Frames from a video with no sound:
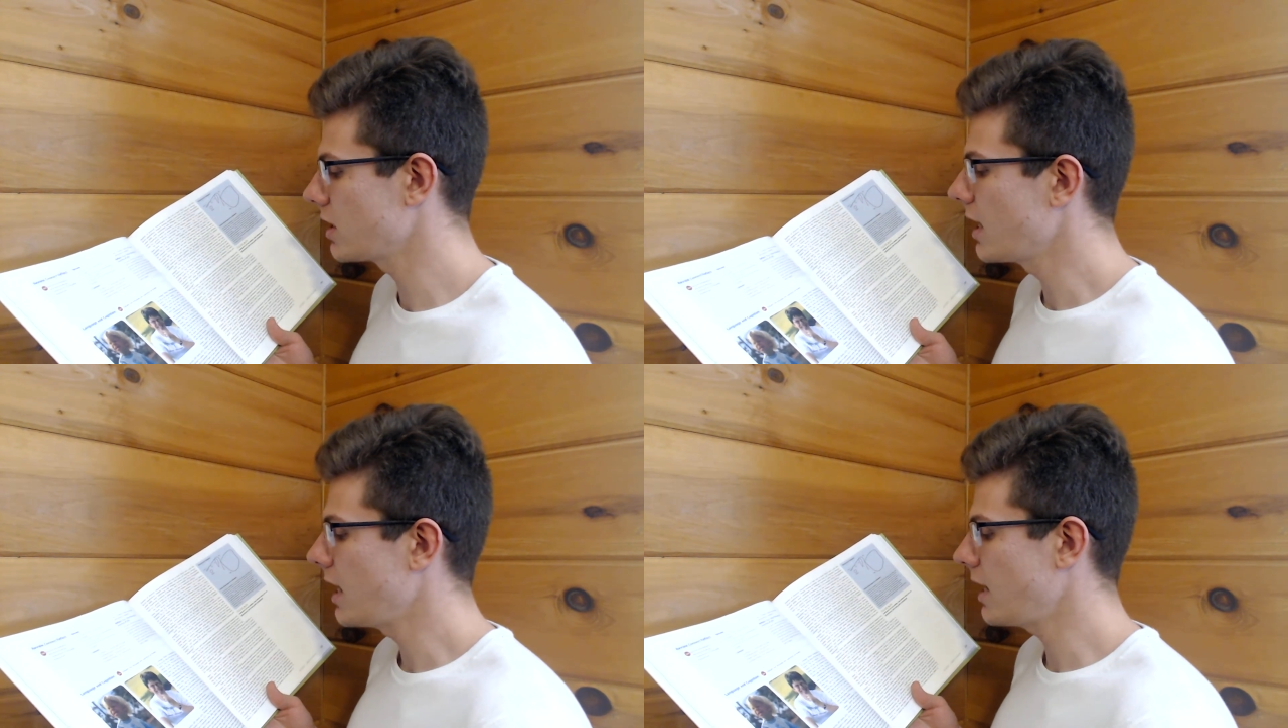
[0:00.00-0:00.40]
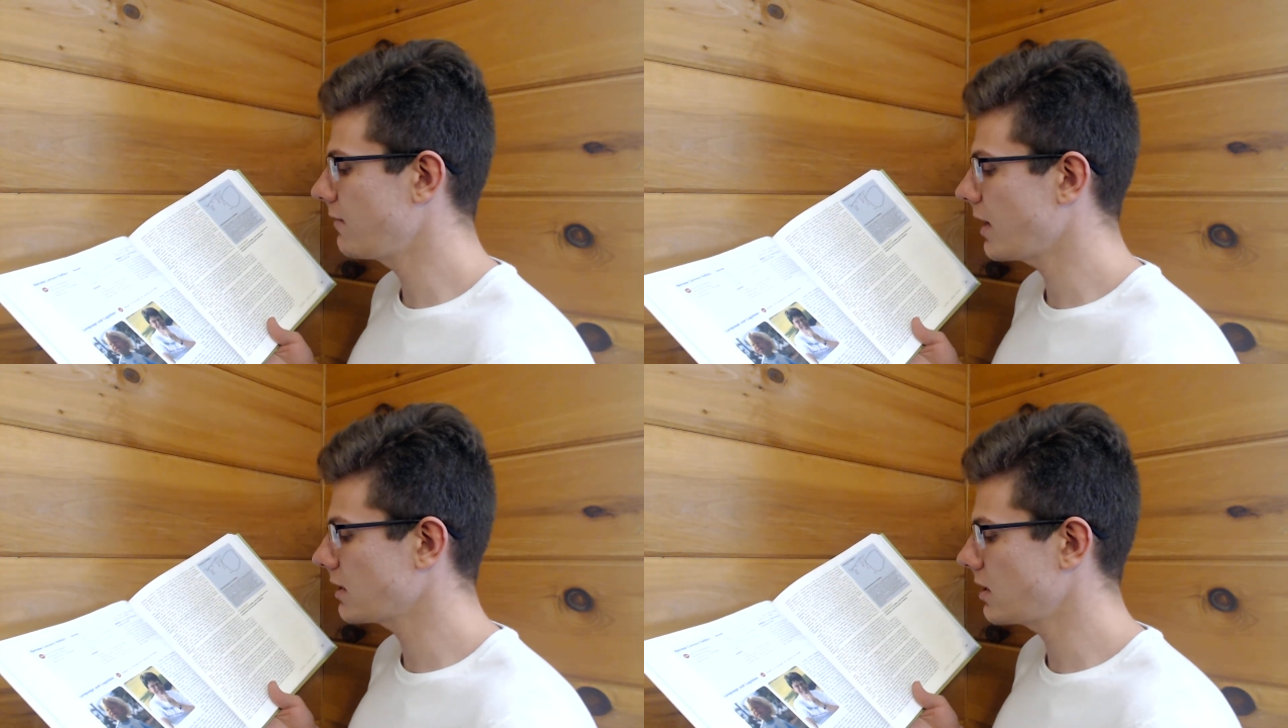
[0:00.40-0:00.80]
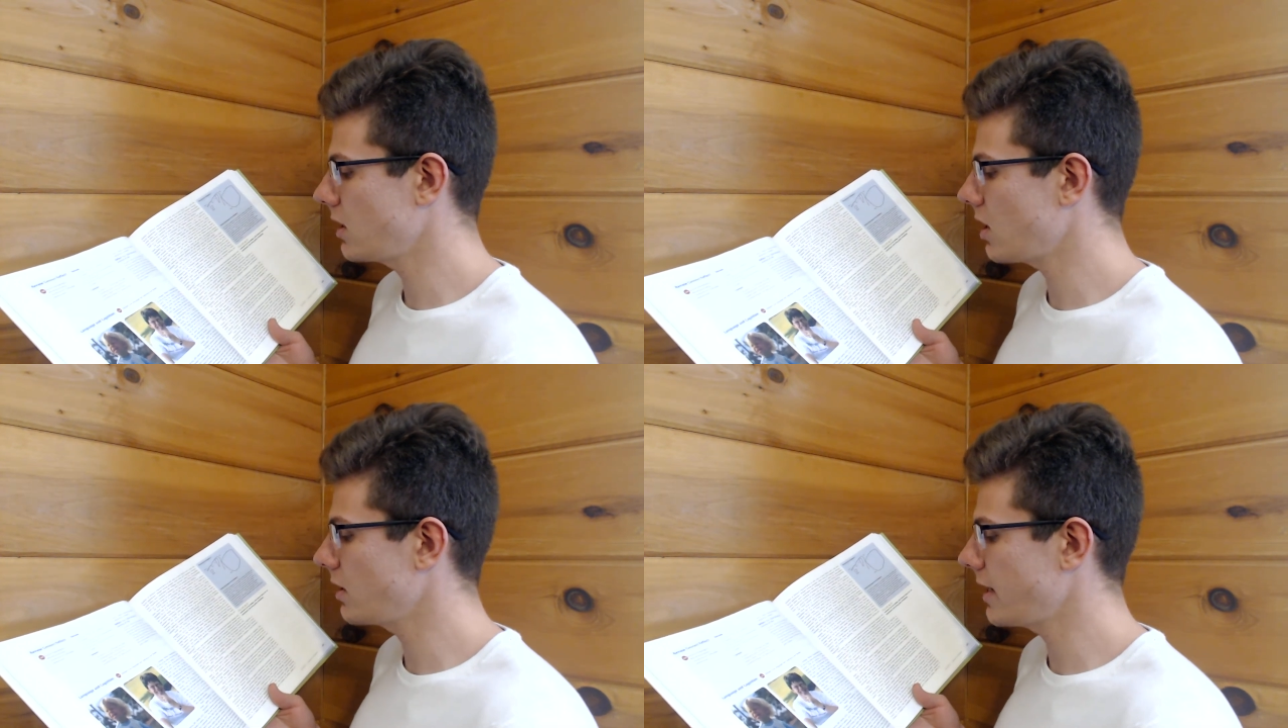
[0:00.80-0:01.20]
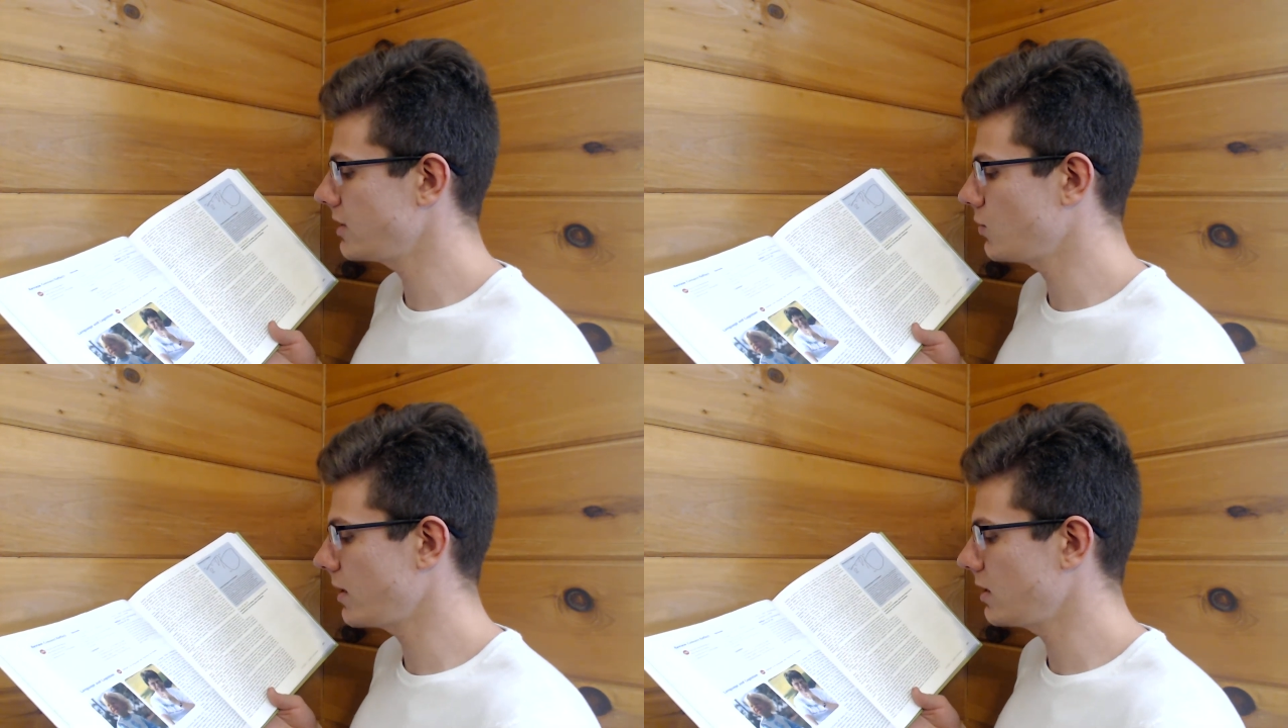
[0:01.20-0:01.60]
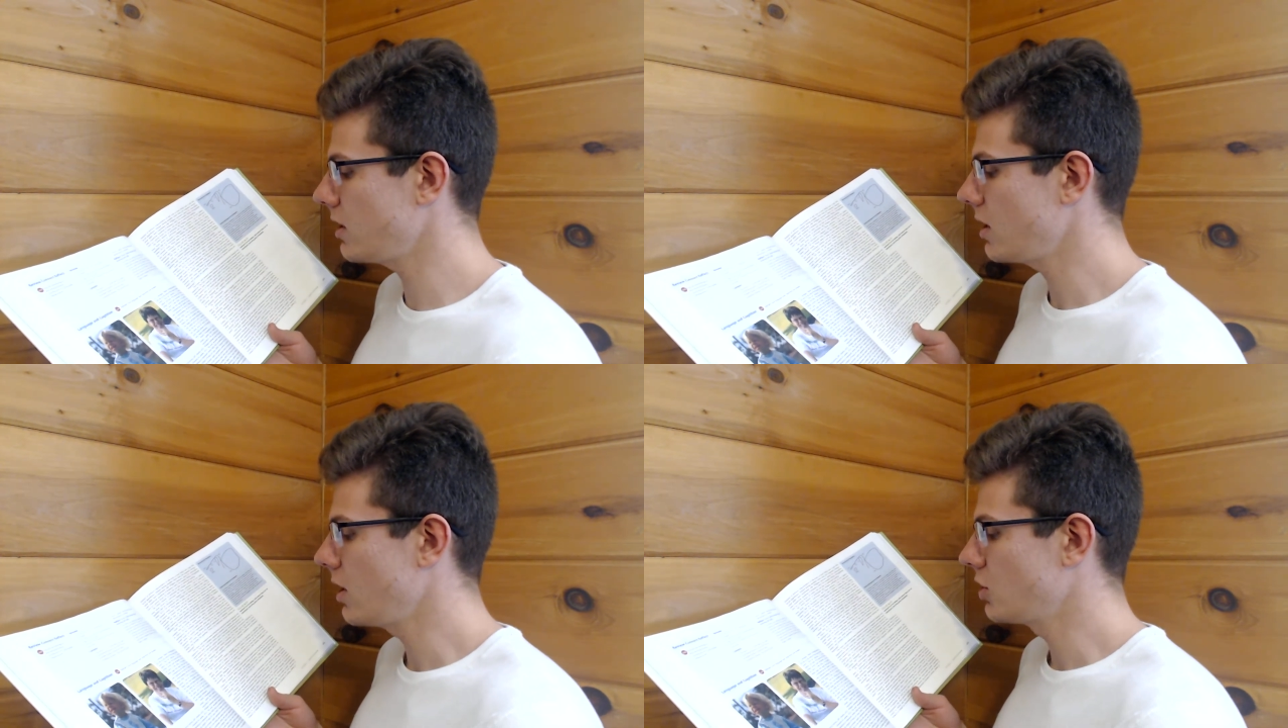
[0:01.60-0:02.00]
In fact, at a young age,
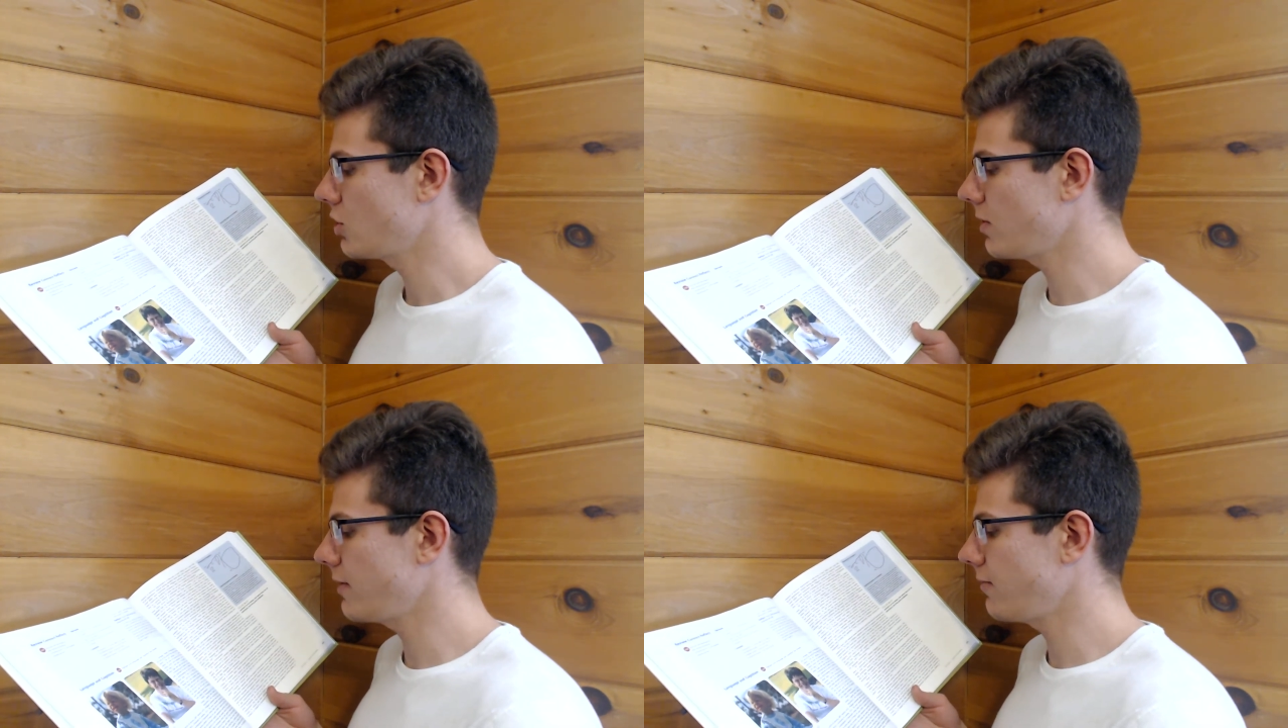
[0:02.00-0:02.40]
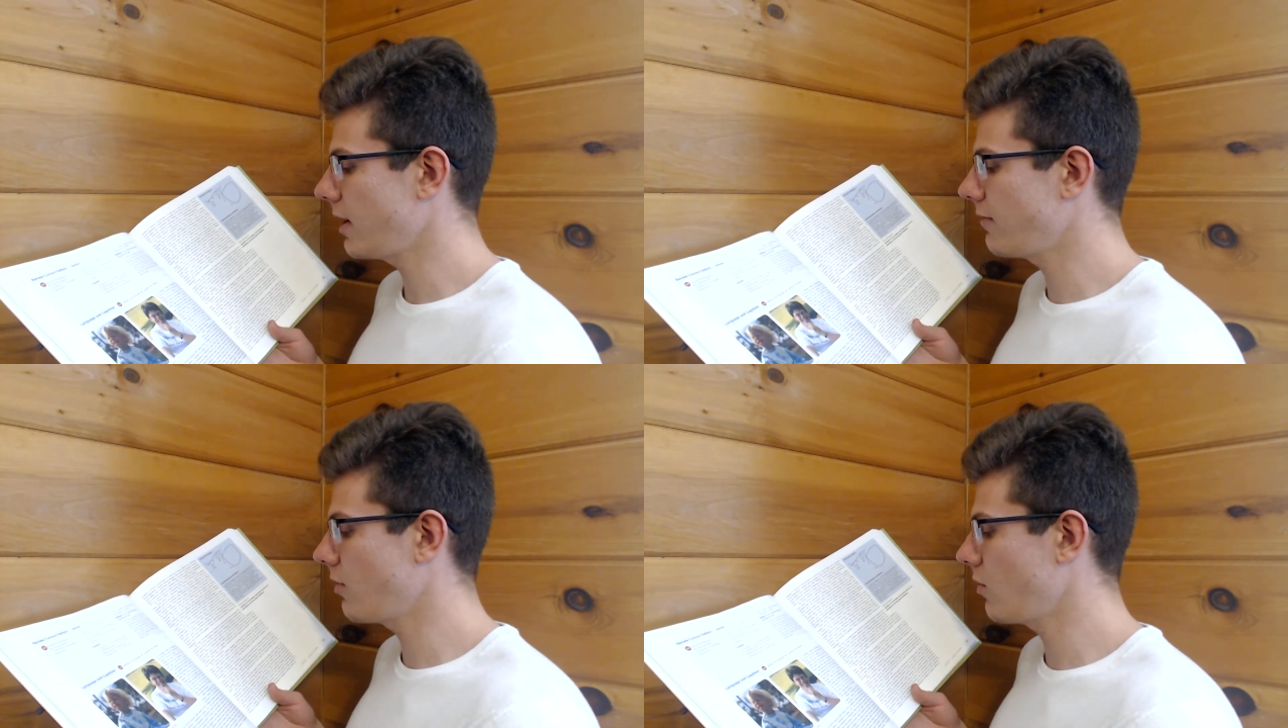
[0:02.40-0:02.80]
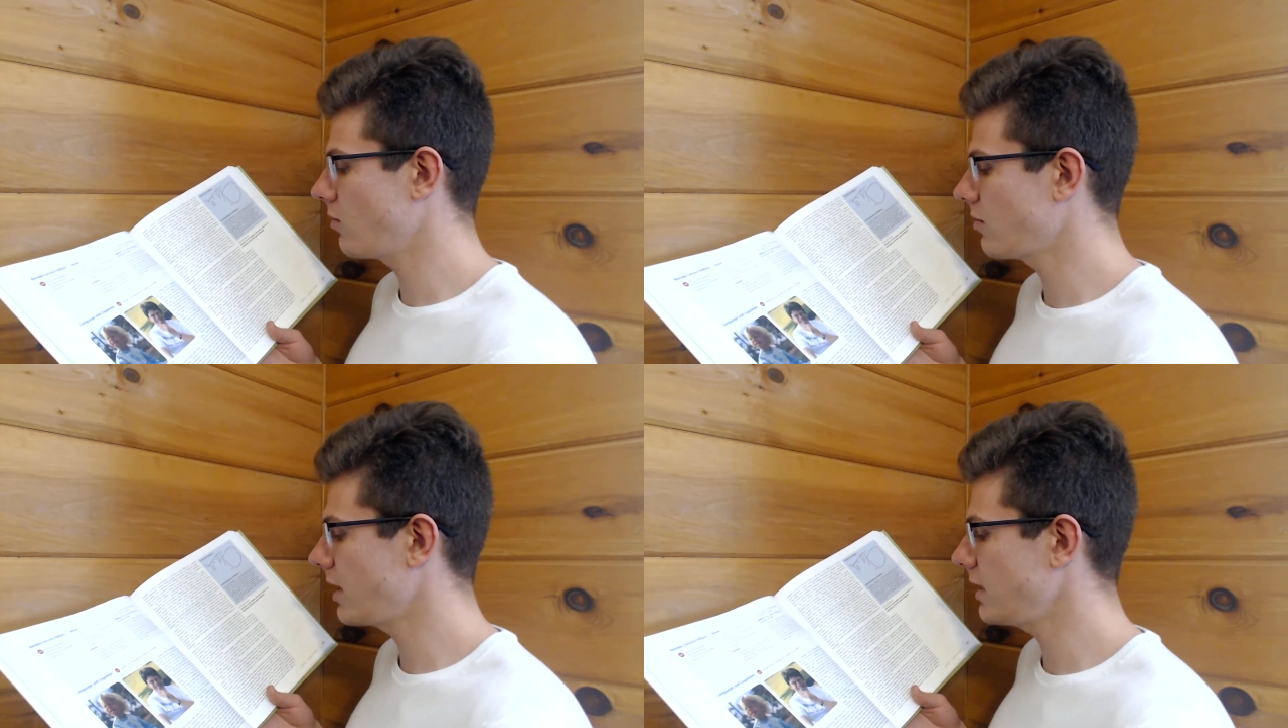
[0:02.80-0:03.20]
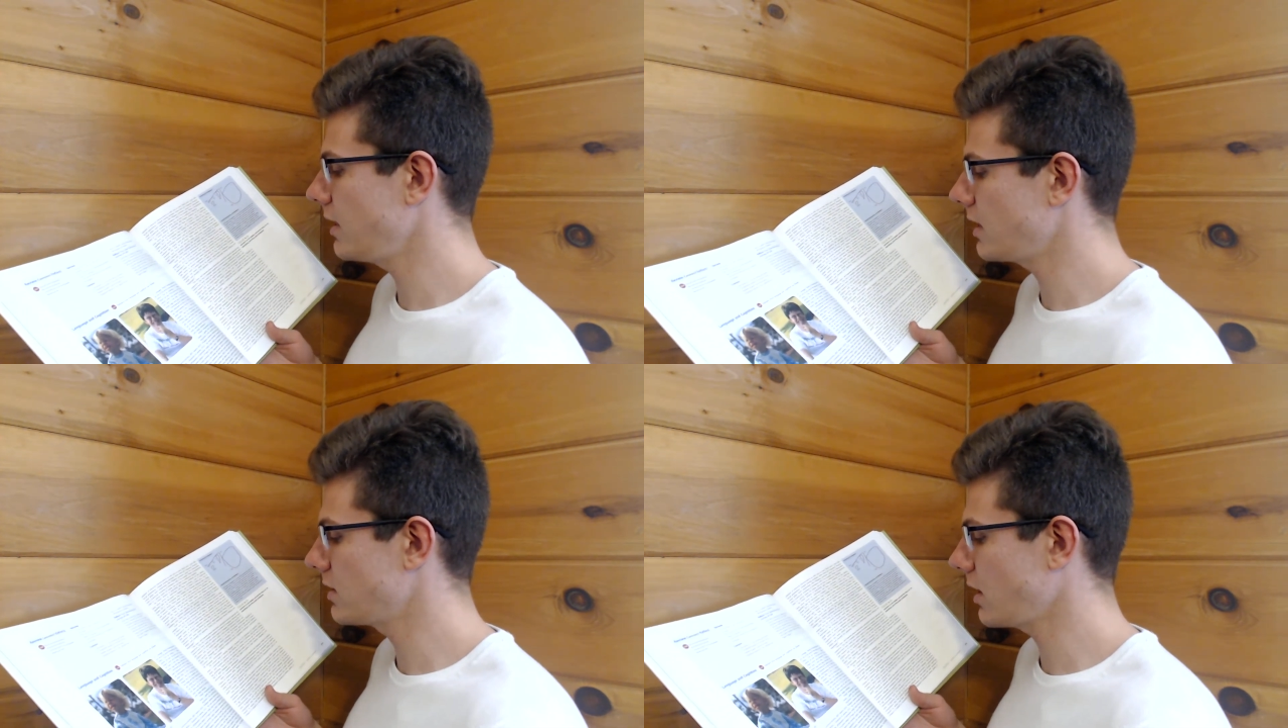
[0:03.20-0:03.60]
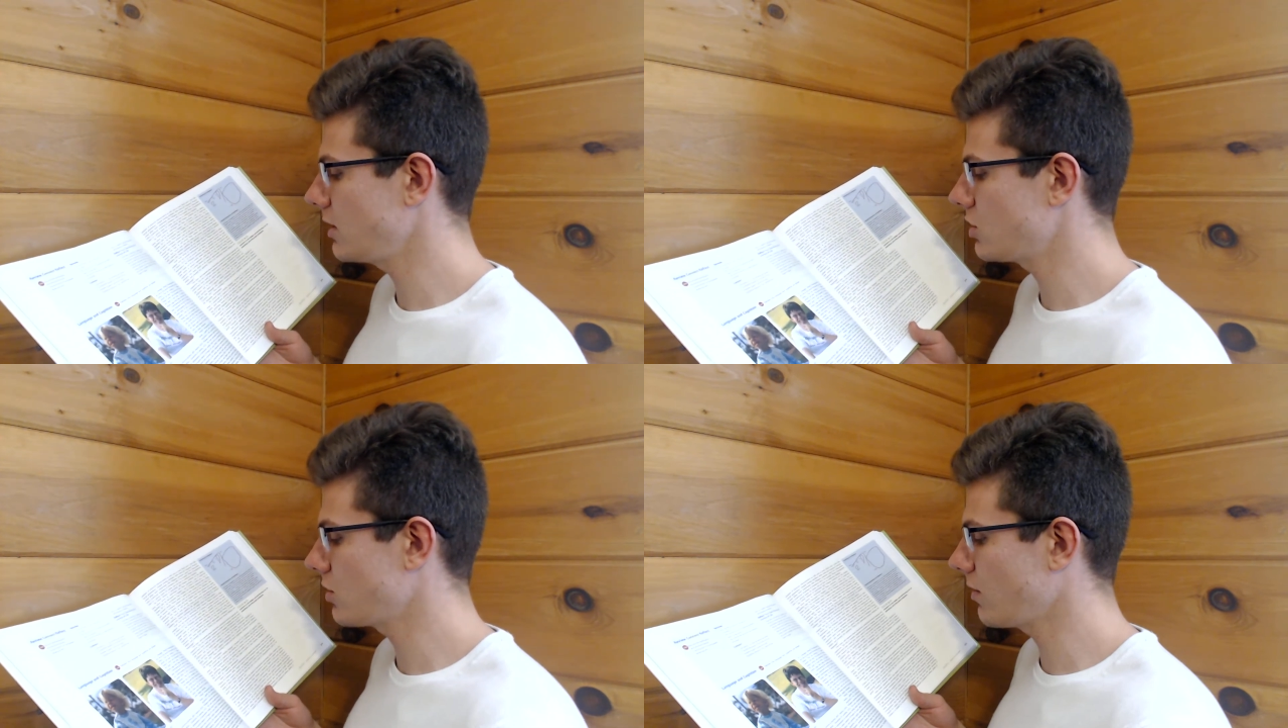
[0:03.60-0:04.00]
Wendy showed a flair for writing and telling
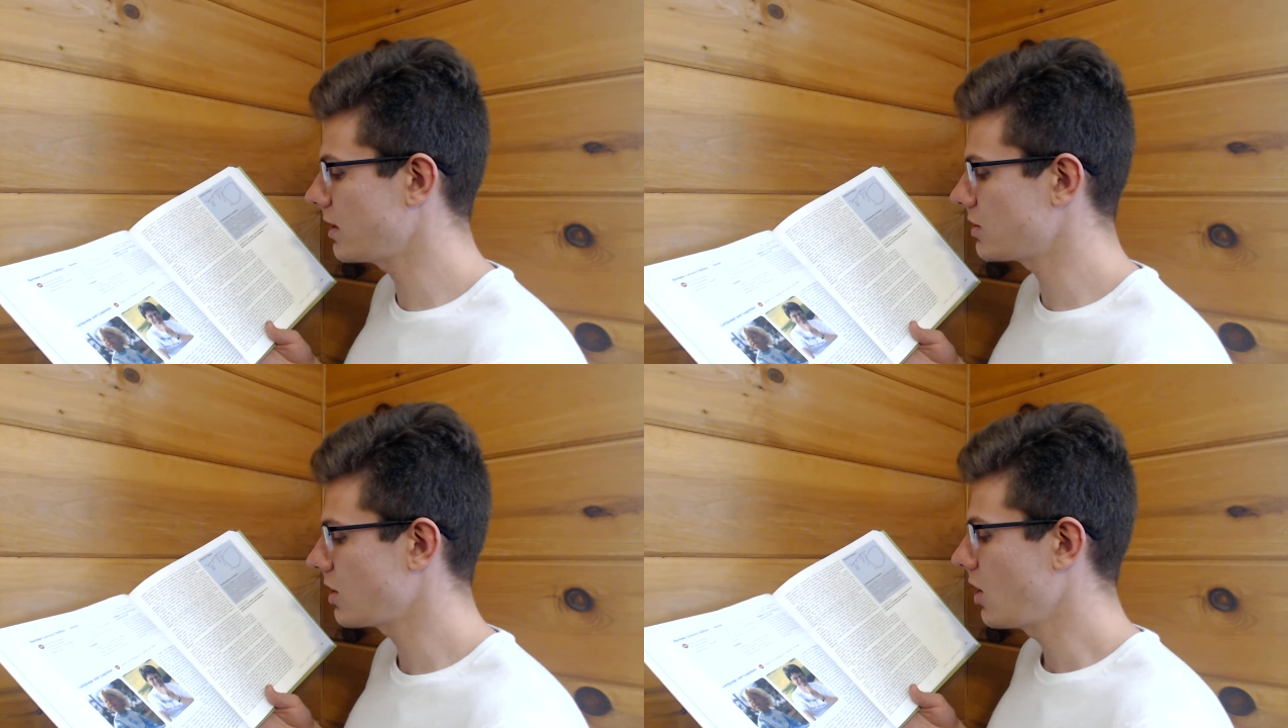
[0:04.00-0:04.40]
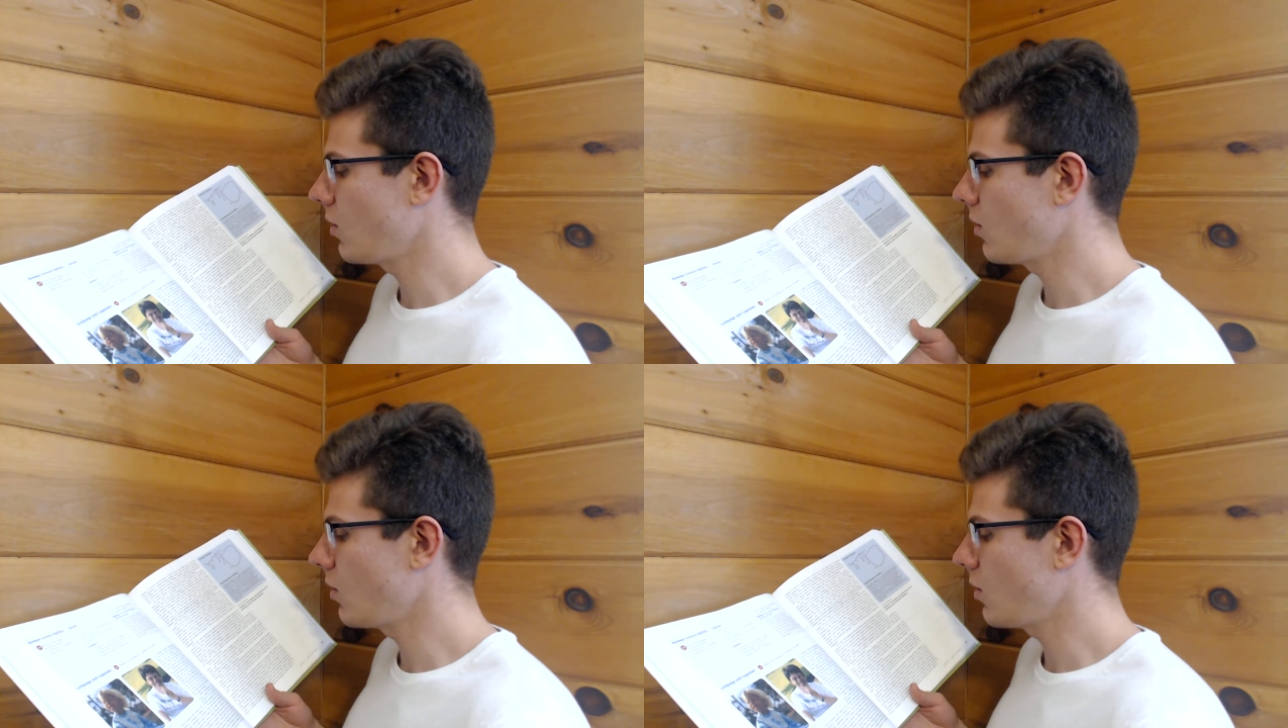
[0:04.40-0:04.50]
stories.